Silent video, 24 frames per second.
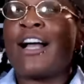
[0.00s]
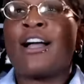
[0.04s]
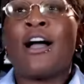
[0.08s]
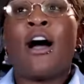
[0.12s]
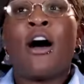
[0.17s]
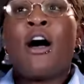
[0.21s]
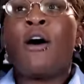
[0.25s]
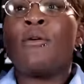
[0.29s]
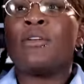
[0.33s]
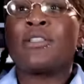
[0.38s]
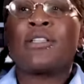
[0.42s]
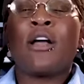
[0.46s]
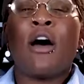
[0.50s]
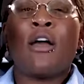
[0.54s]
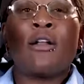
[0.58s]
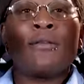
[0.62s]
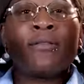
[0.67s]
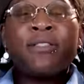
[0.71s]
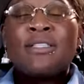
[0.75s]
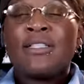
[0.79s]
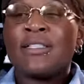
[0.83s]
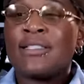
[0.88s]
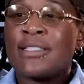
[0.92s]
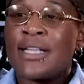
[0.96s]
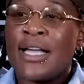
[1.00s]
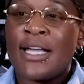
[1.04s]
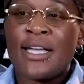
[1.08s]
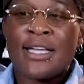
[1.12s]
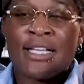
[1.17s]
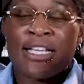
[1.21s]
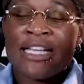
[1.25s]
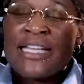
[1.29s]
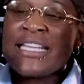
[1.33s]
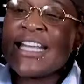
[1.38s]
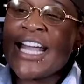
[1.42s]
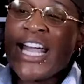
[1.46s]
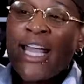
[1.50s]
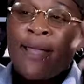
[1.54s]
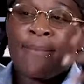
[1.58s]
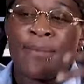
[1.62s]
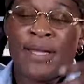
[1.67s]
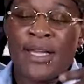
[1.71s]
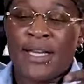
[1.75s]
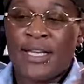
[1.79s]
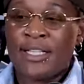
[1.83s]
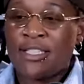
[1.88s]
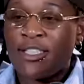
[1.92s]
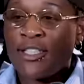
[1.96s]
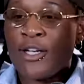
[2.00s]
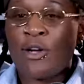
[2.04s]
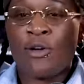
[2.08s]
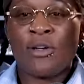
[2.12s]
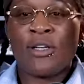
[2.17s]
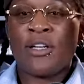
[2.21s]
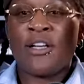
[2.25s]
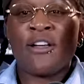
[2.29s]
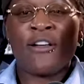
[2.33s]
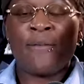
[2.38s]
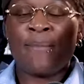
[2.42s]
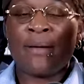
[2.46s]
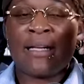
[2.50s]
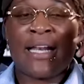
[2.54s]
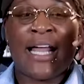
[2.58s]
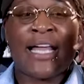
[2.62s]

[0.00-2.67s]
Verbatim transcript: I always called him Sensei, and he came in and showed love.